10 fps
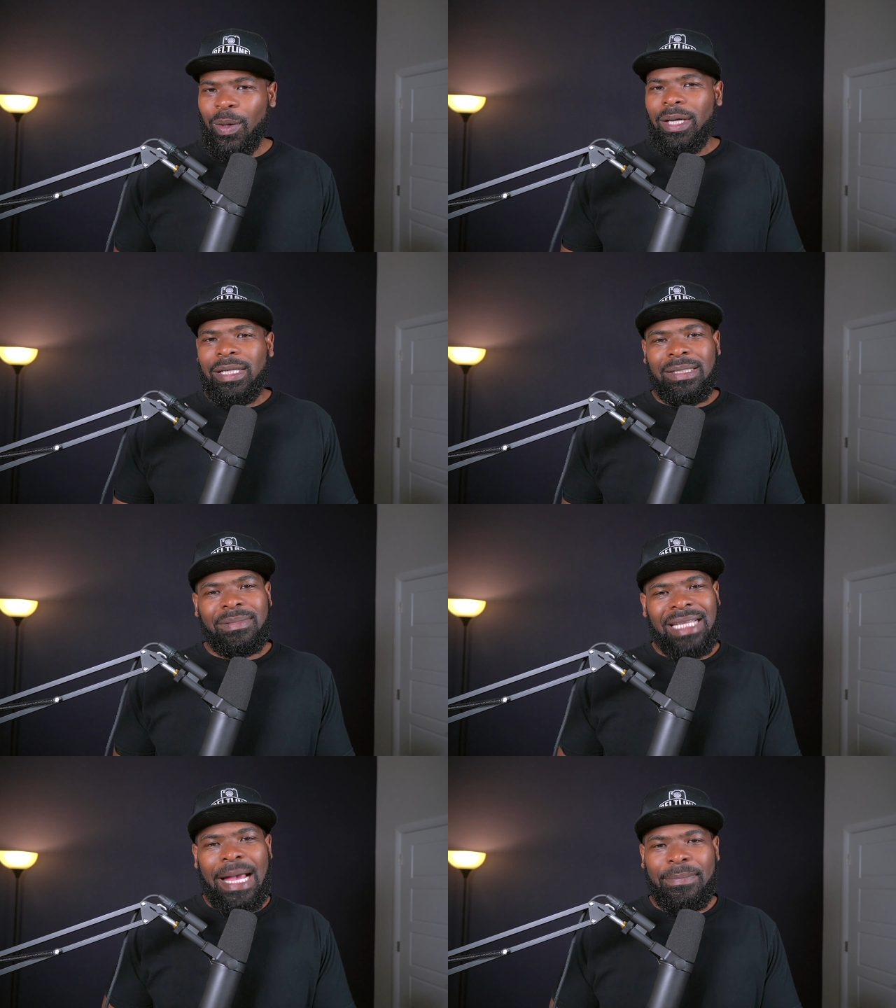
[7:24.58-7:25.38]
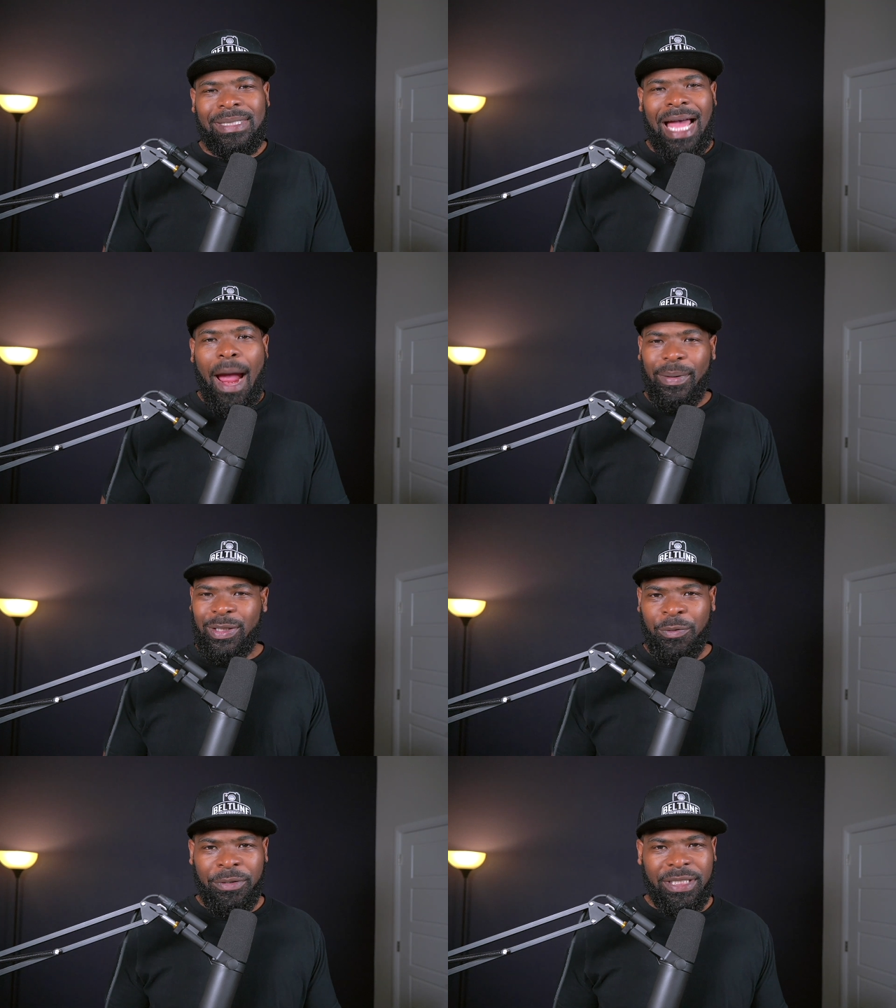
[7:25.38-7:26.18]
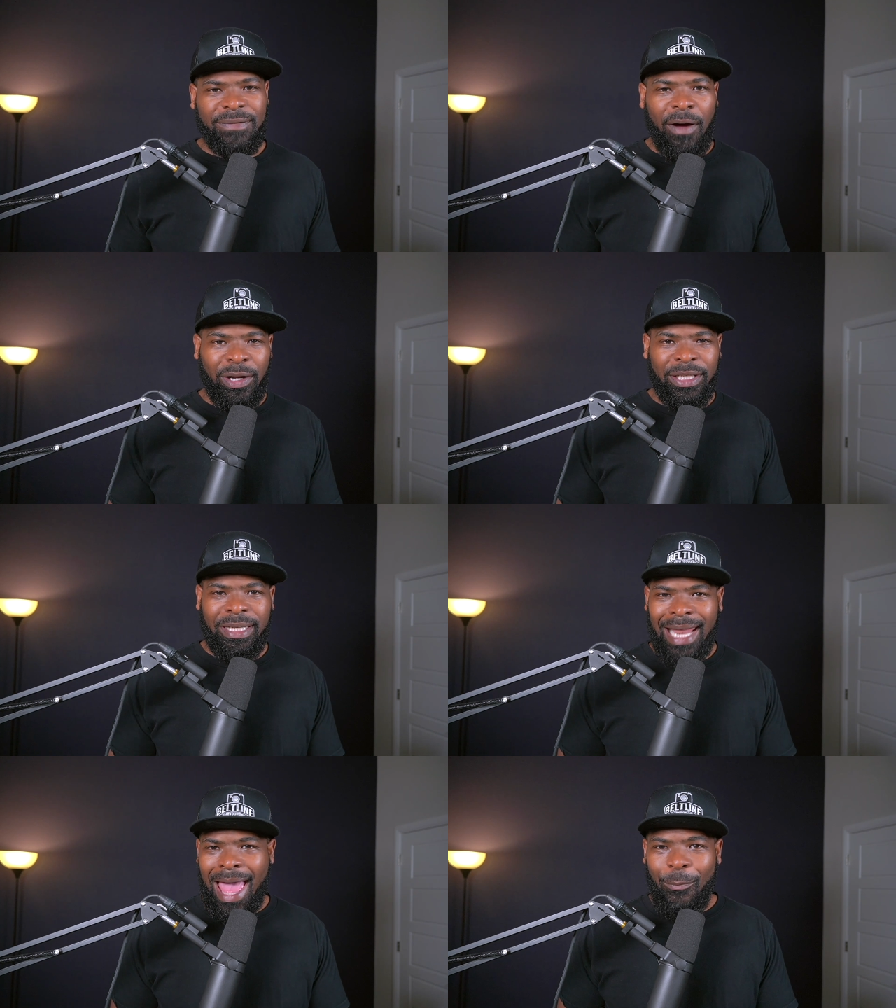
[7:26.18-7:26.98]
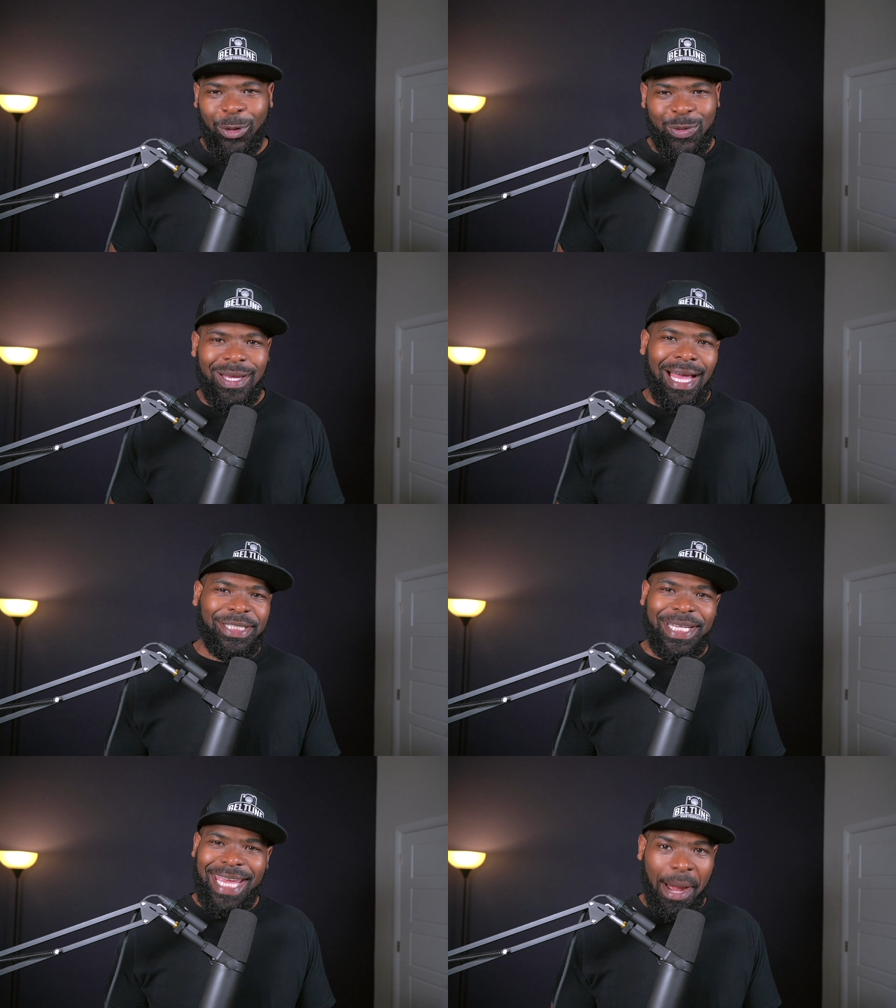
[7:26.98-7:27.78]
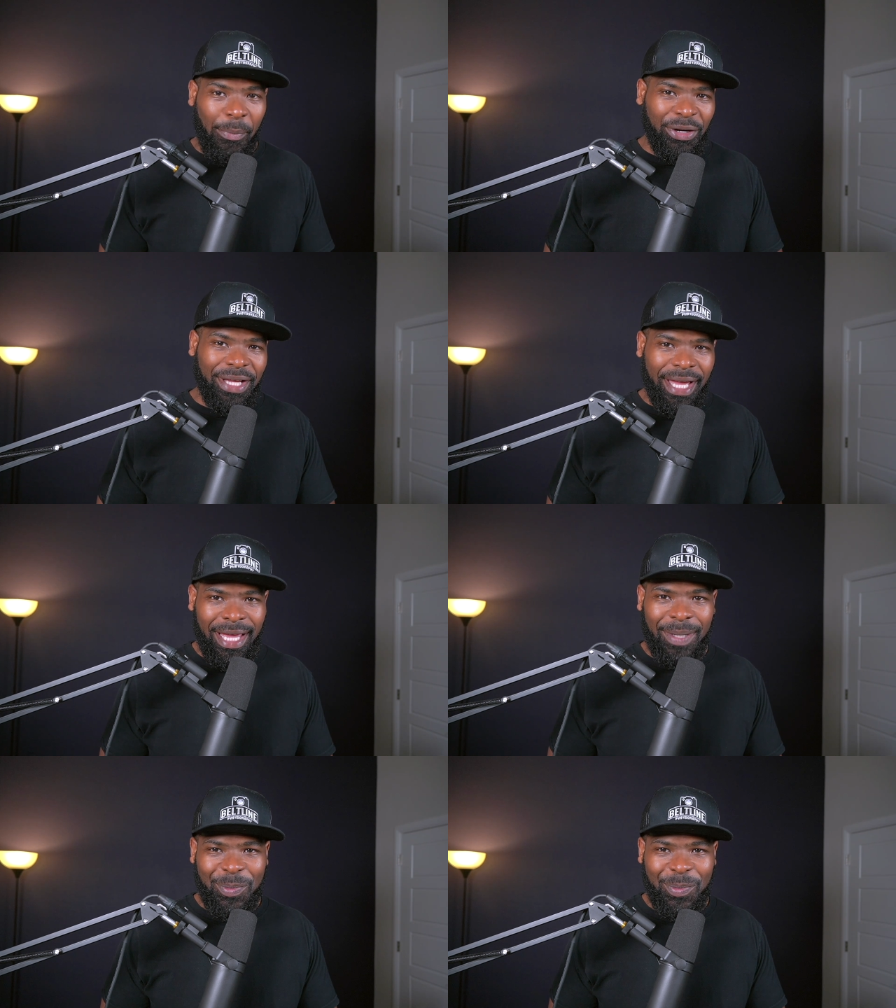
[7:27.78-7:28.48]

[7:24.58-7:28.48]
sometimes opportunities fall in your lap when you got your camera in your hand.